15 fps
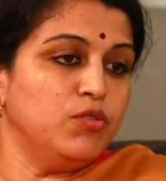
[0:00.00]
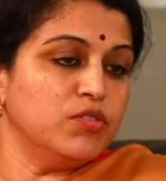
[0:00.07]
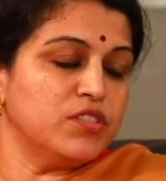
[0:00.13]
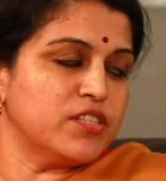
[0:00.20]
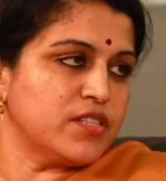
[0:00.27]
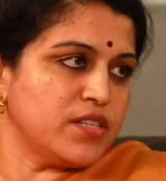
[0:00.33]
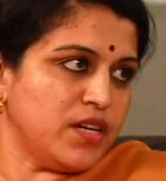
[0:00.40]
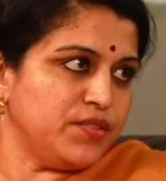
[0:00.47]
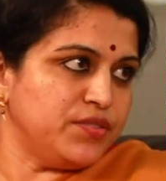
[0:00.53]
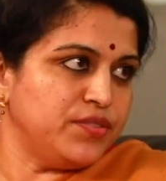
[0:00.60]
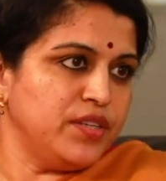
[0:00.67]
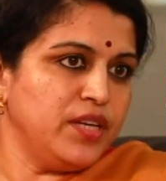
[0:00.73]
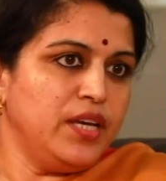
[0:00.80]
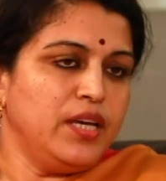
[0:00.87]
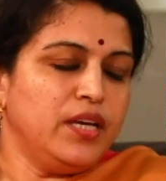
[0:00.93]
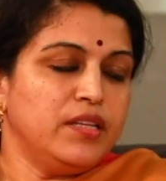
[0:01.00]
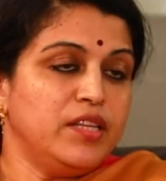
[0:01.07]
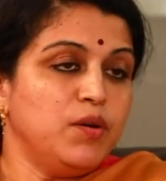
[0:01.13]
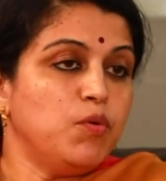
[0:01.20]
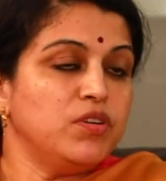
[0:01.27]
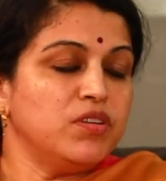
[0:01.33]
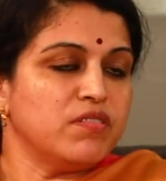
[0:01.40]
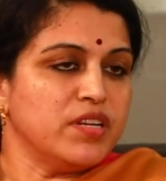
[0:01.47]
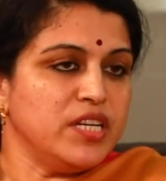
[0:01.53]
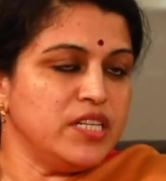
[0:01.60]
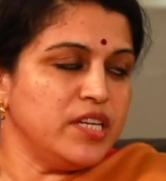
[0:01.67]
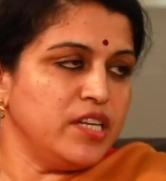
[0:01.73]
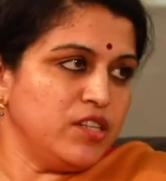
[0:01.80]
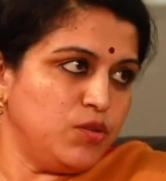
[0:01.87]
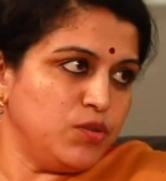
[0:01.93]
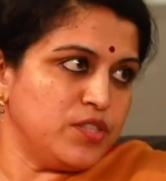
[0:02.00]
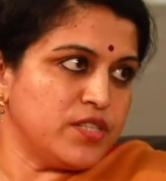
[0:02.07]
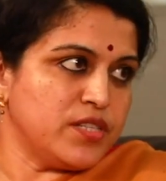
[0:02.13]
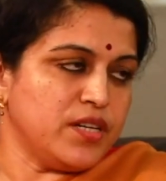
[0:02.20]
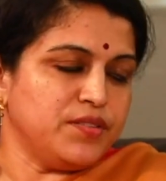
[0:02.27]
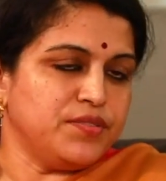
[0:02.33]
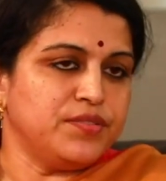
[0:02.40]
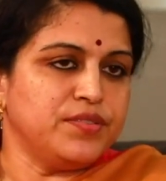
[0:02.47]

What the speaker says: good stuff, they want to retain good stuff.